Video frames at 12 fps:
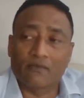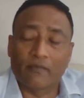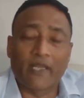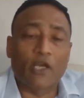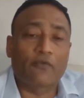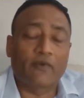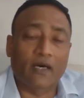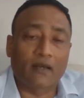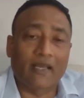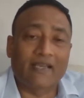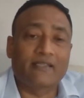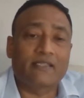many of
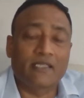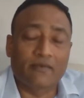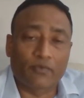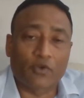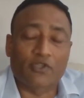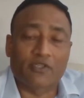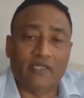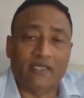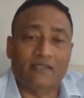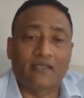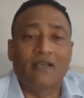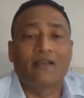our existing
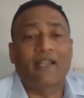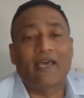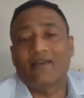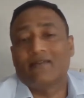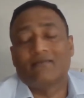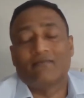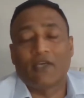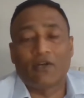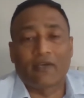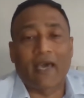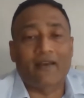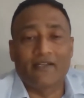processes, like,
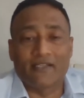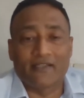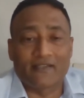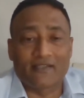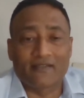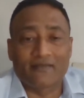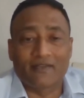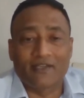guarantees.